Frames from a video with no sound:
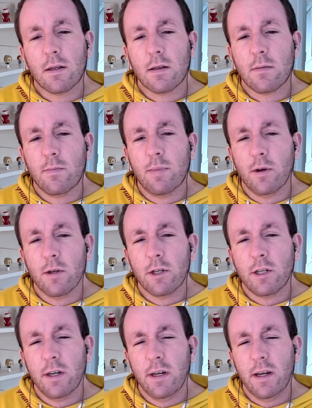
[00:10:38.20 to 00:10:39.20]
But
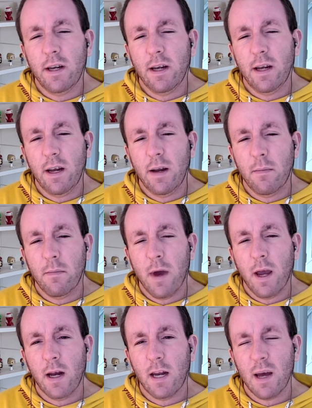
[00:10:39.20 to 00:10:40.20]
she
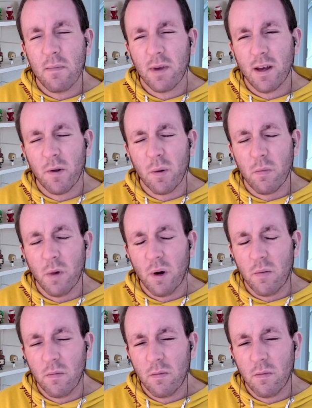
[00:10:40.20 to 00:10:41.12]
made him kill the mum.